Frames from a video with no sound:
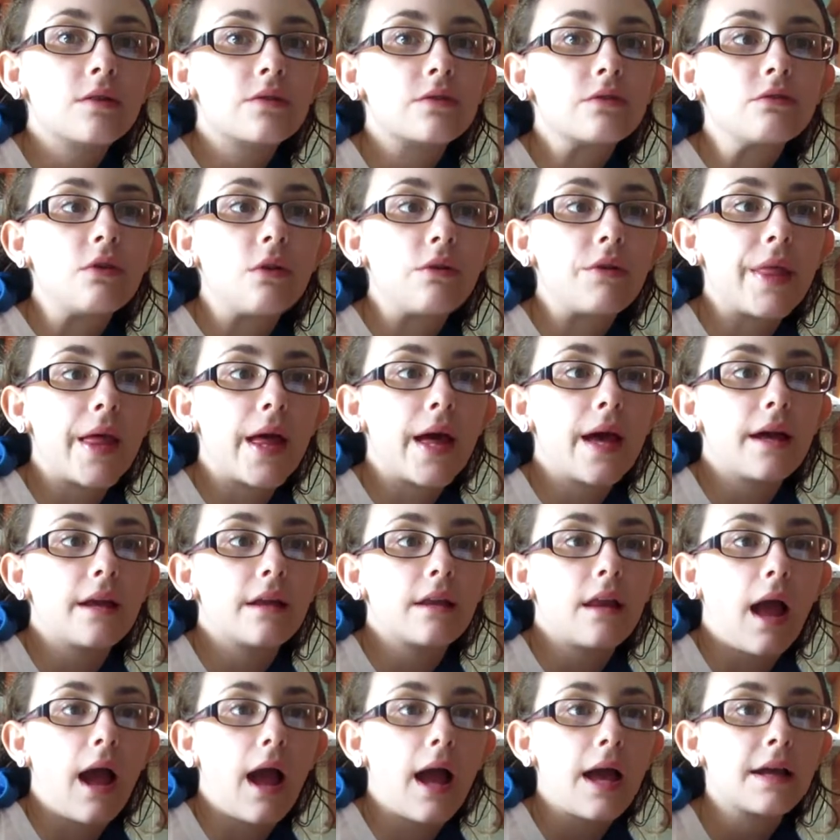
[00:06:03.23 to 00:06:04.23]
so
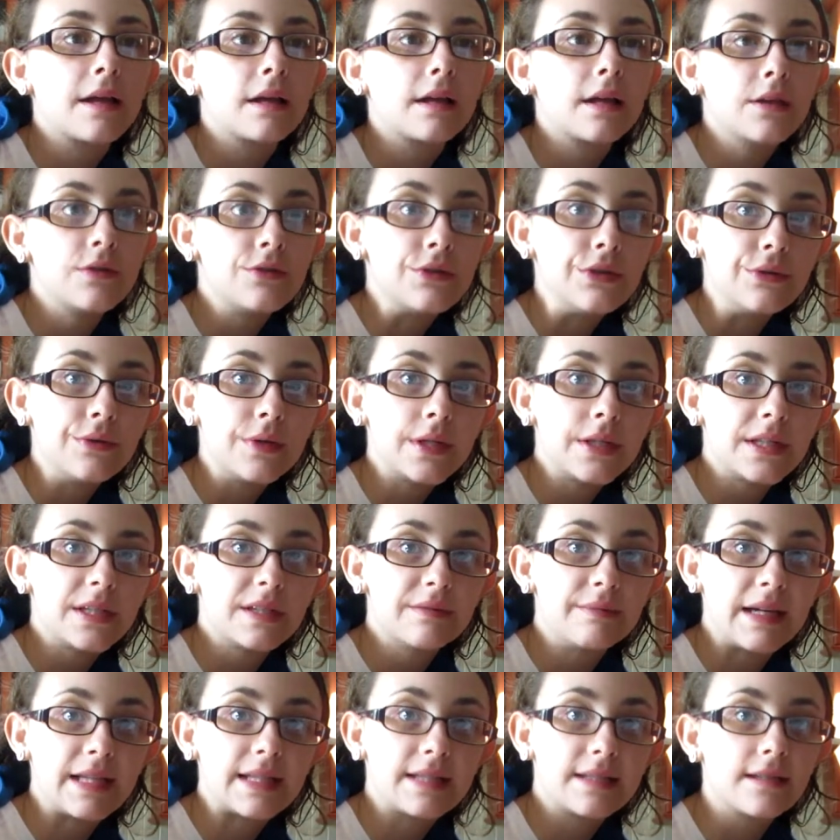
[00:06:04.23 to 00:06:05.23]
that I can do it
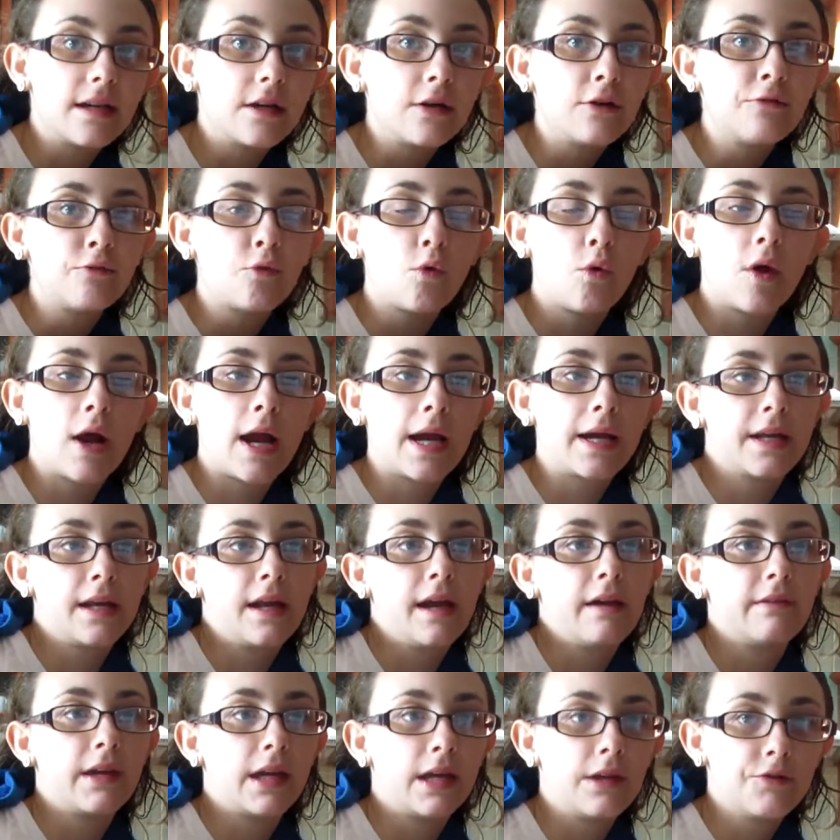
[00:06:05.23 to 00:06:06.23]
to myself or I can
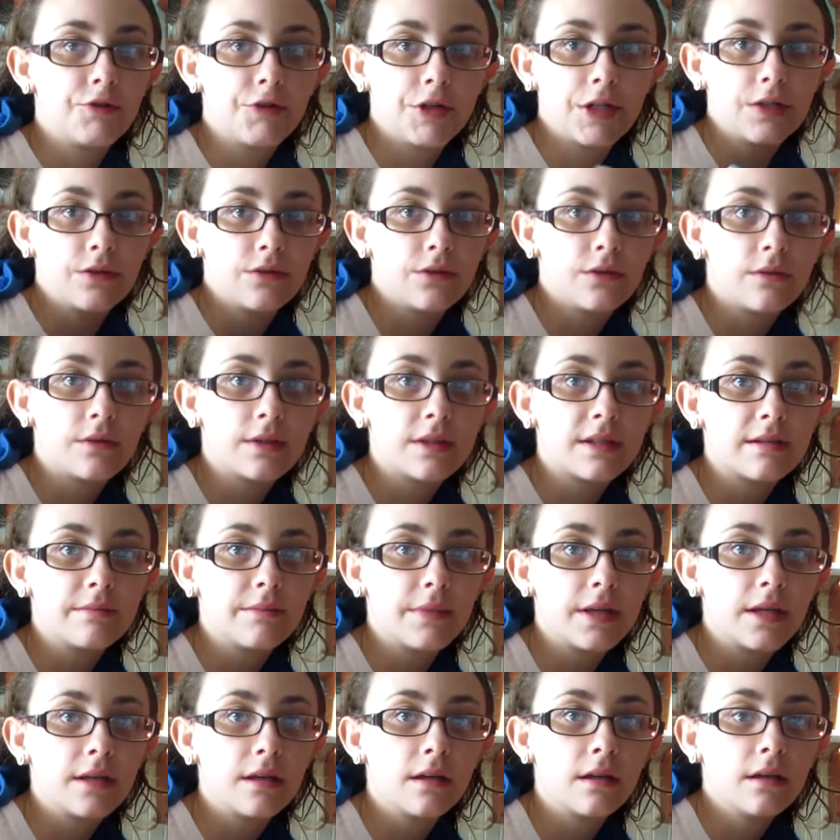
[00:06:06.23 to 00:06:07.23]
have Adrian do it to
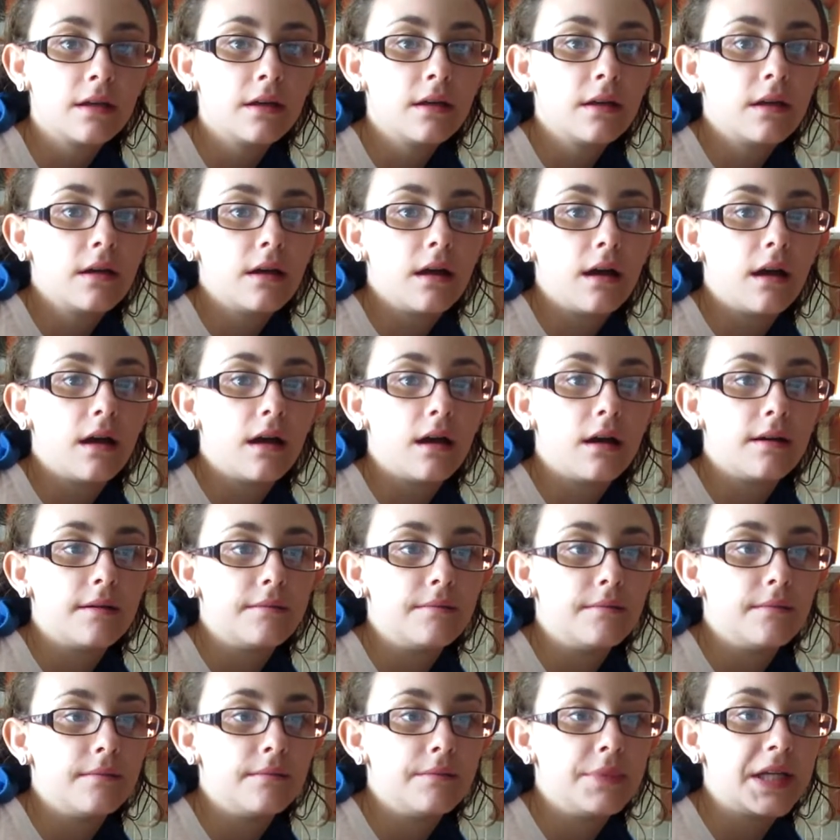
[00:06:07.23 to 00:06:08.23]
me
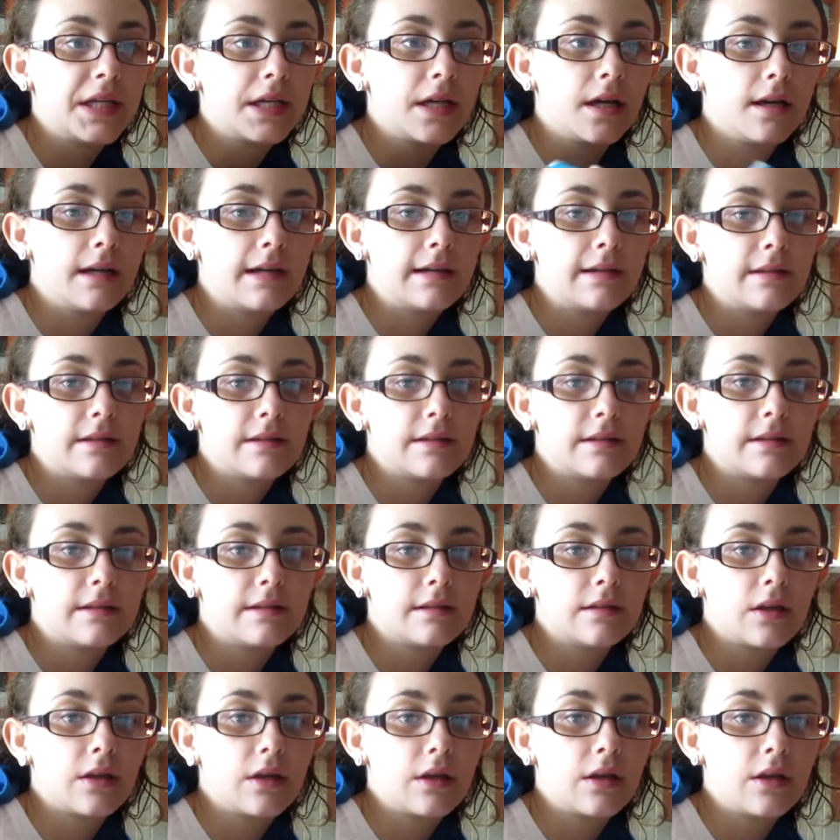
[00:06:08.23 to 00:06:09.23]
um,
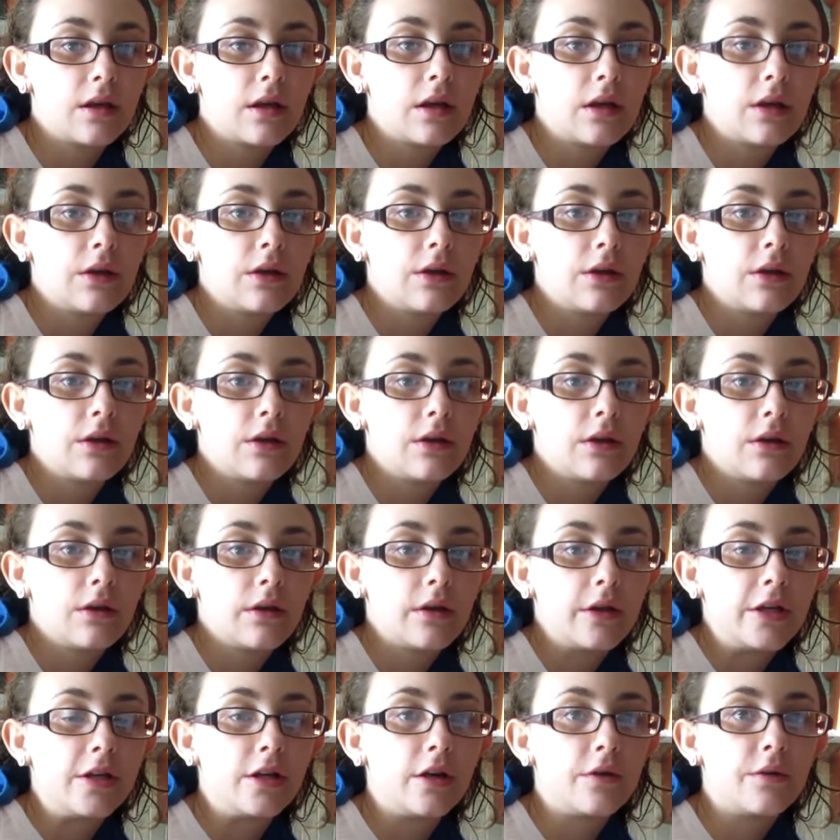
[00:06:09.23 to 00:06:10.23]
because,
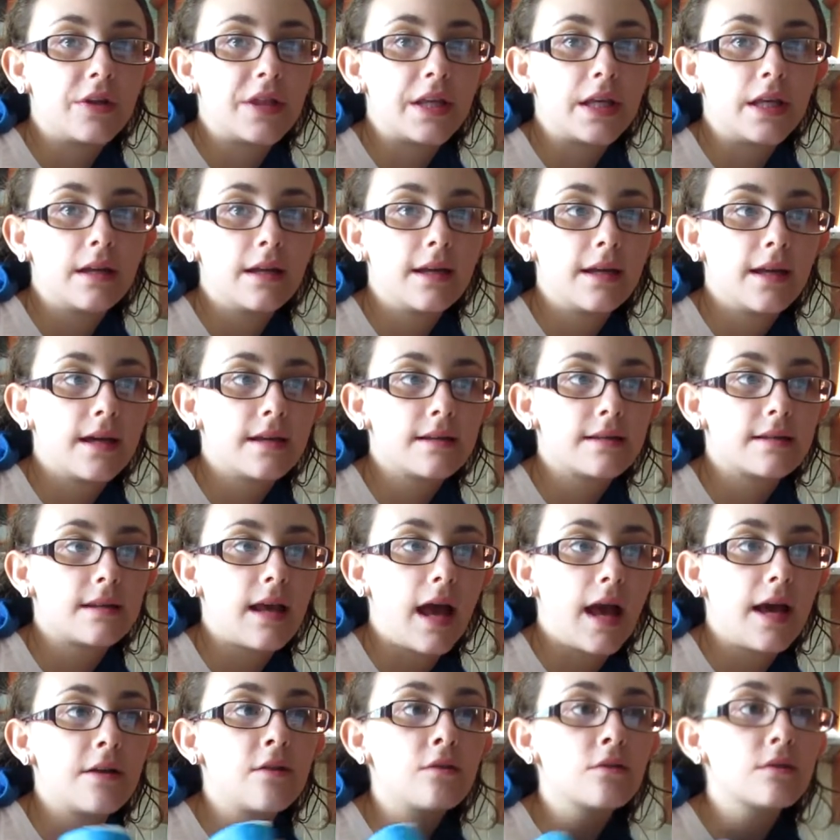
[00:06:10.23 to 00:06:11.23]
you know, with
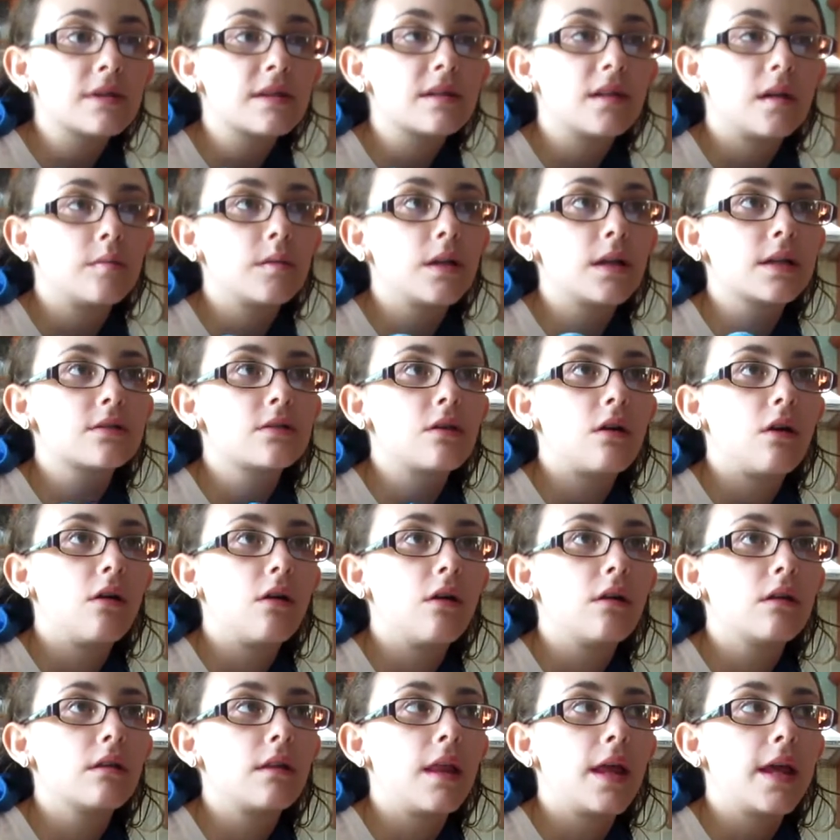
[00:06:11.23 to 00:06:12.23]
EDS, I don't sublux
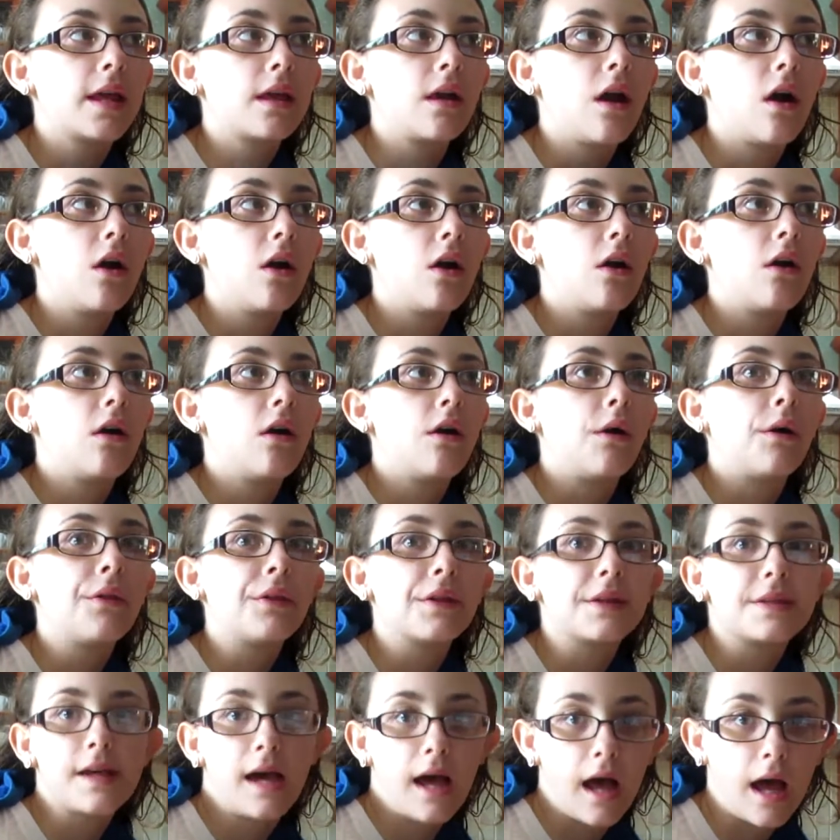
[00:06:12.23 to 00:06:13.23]
like all
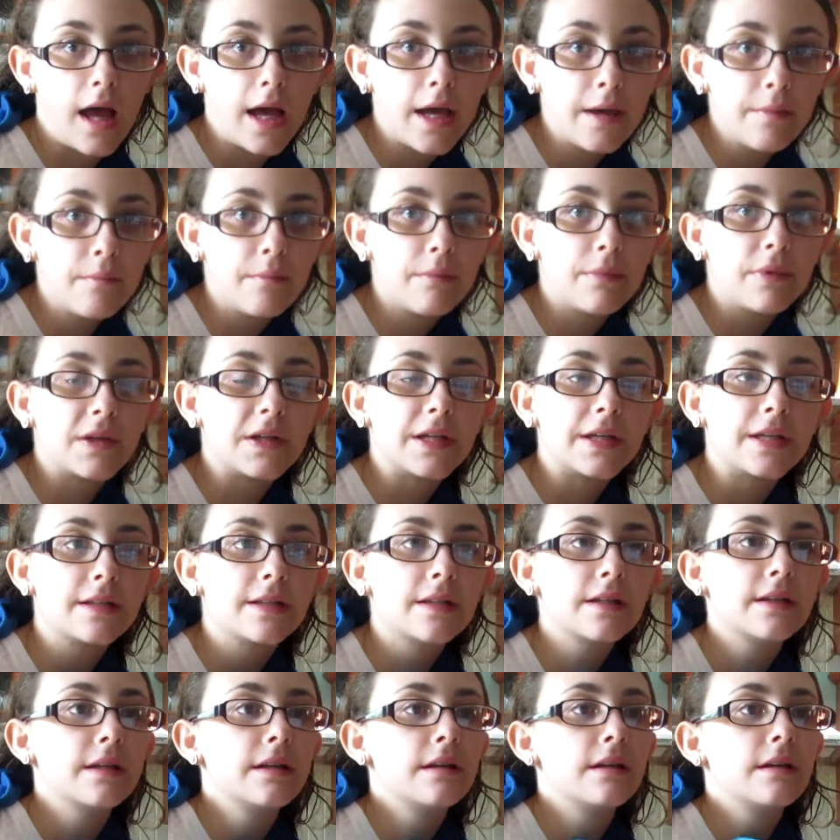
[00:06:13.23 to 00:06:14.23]
the time, but